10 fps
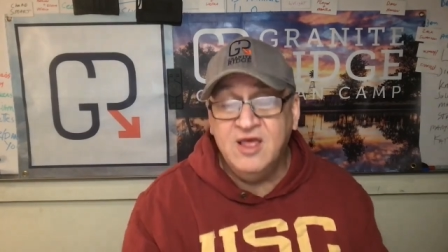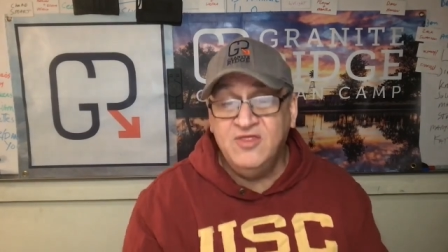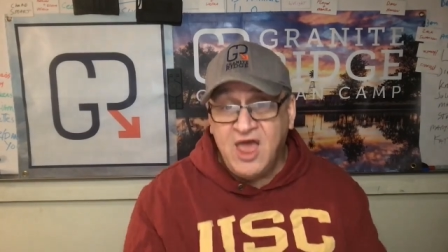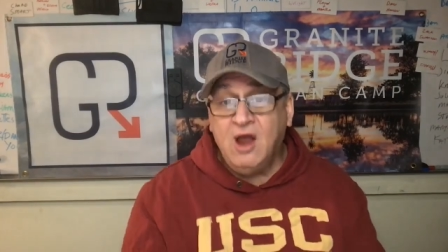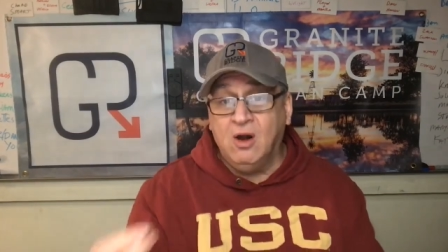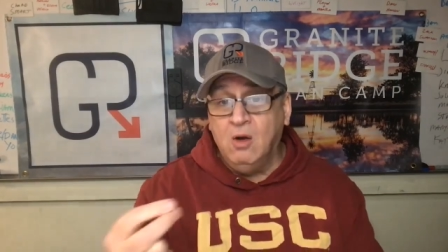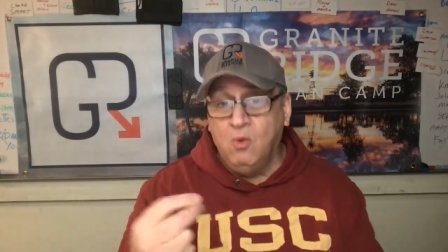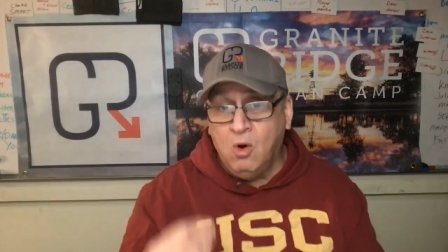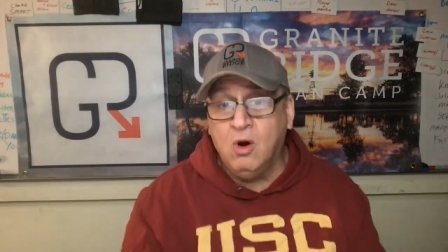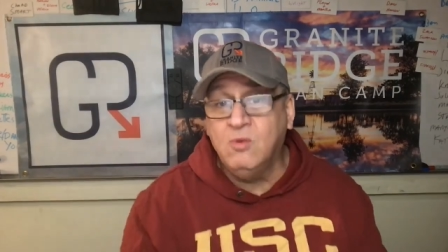they are at
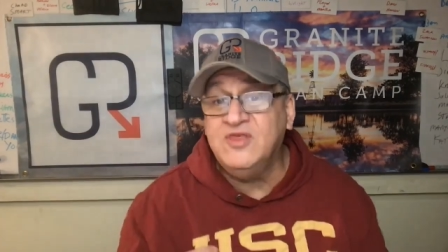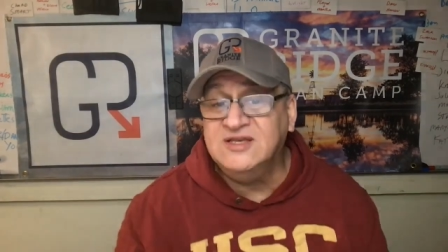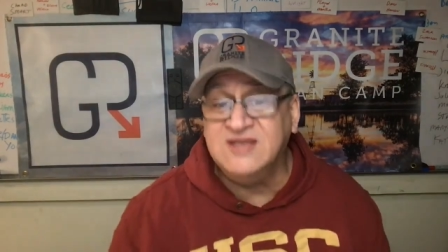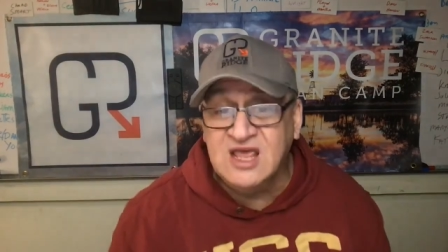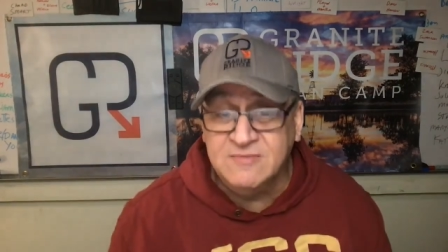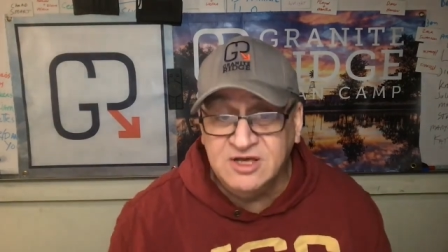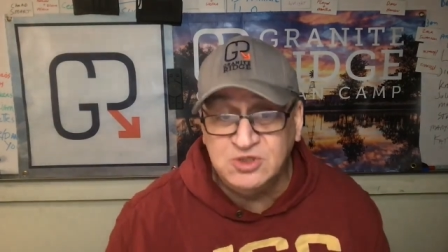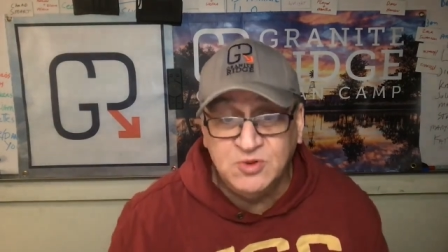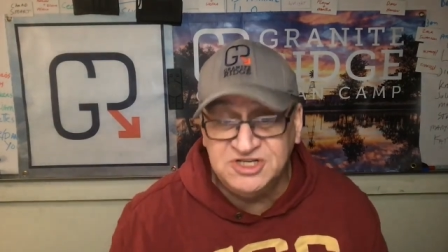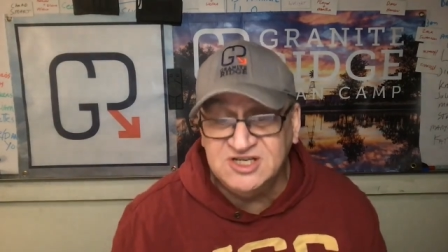war with his
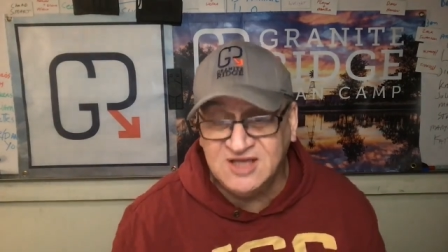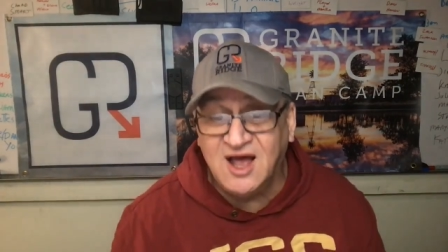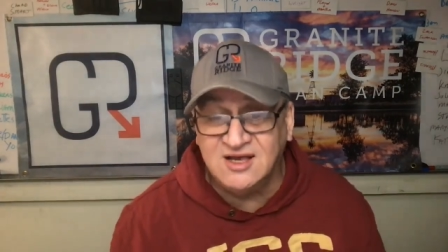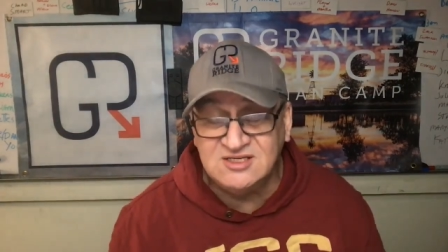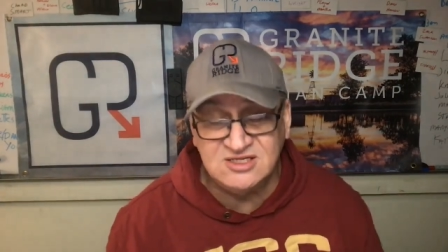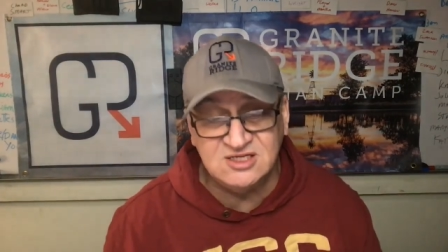image, which is us.